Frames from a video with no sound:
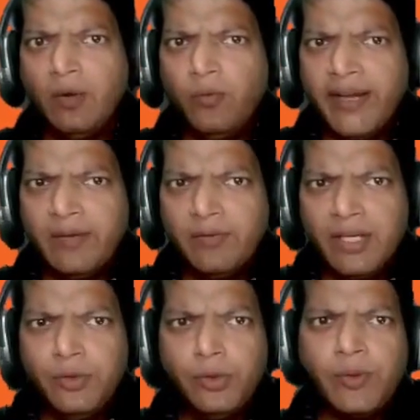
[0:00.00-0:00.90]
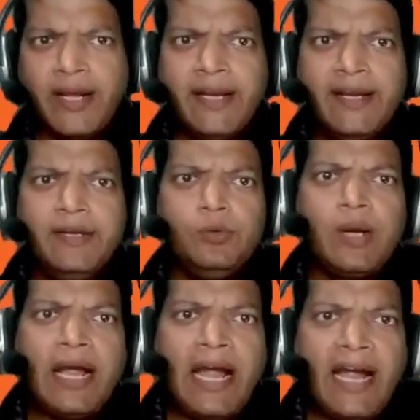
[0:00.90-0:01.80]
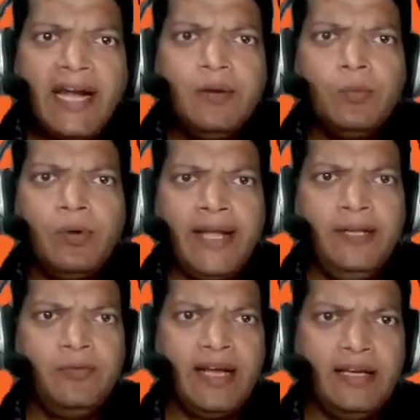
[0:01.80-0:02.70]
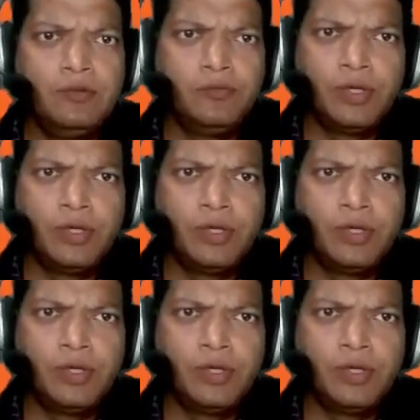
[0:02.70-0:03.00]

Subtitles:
Now whenever you try to add any value,